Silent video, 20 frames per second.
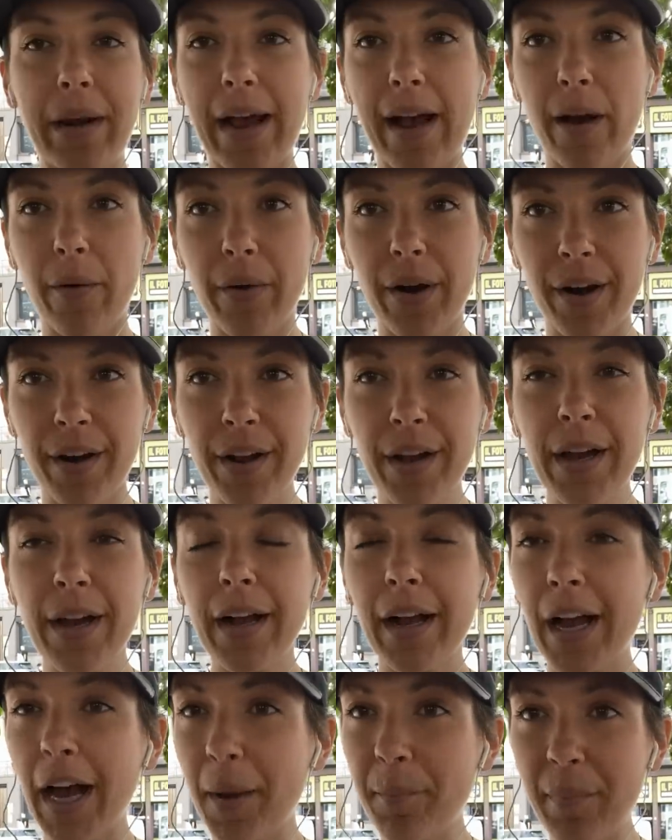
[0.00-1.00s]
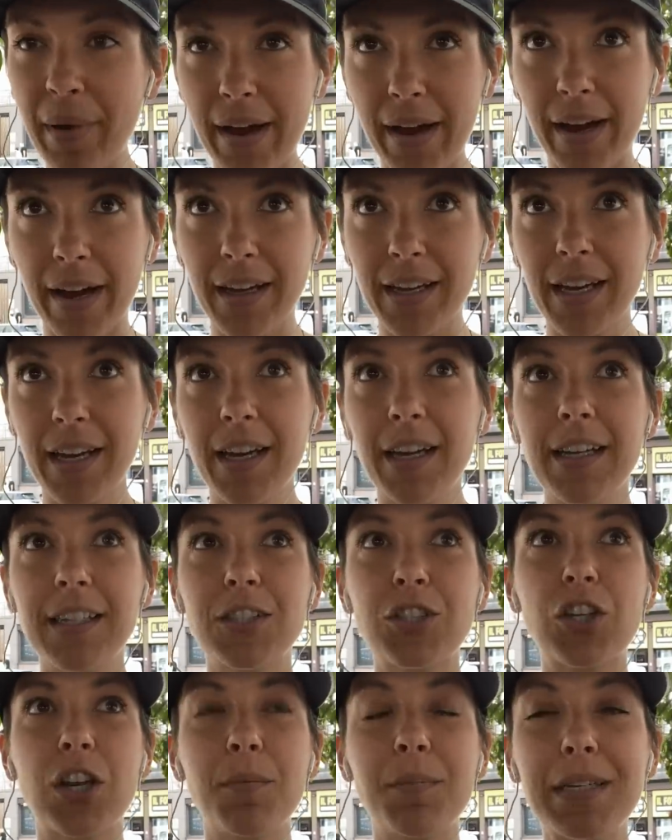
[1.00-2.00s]
hour, come back.
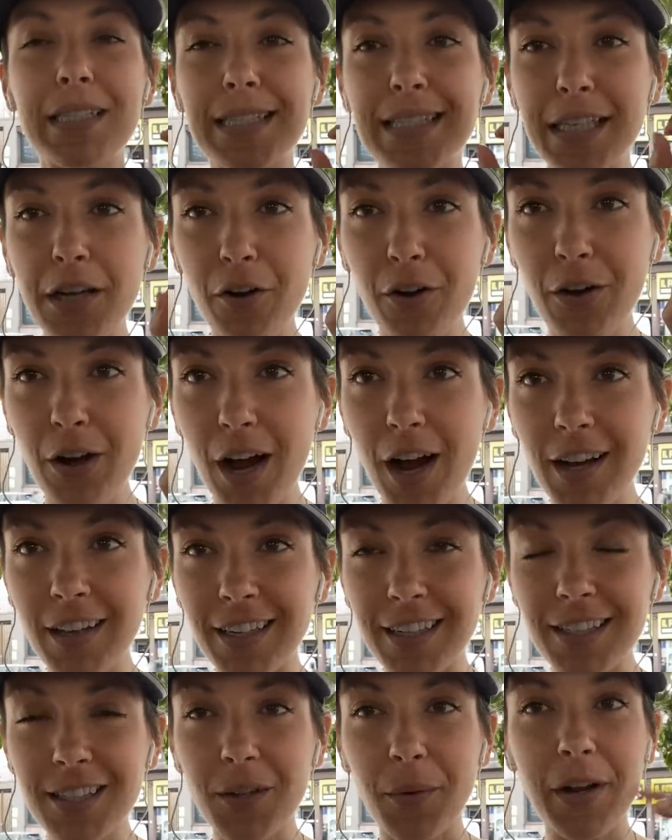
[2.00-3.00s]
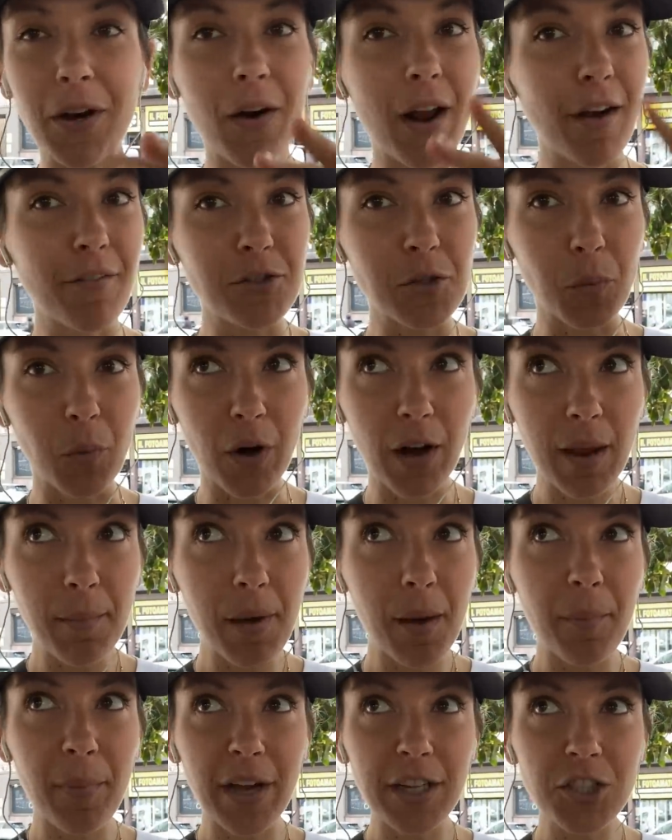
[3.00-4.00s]
It's gonna be $0, so I don't have to worry
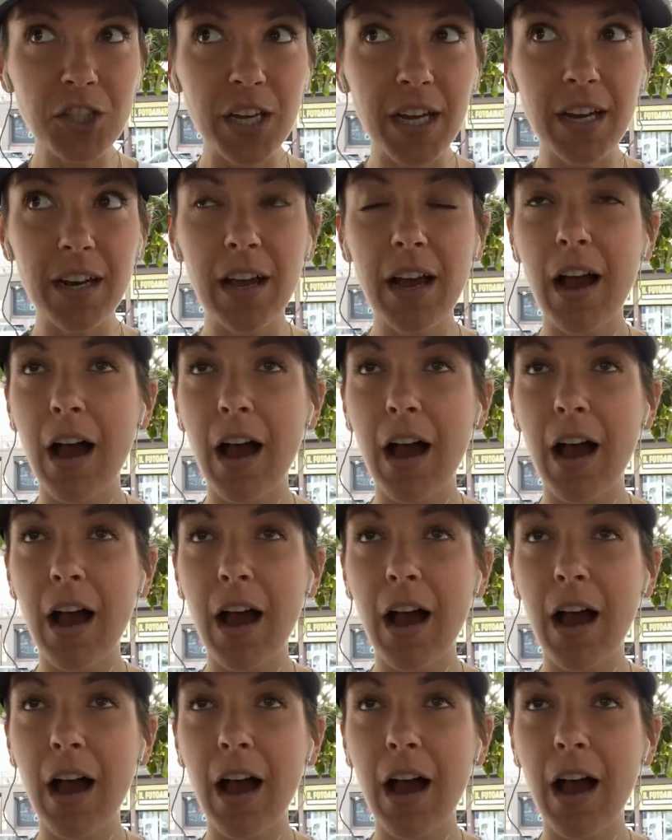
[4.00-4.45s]
about budget.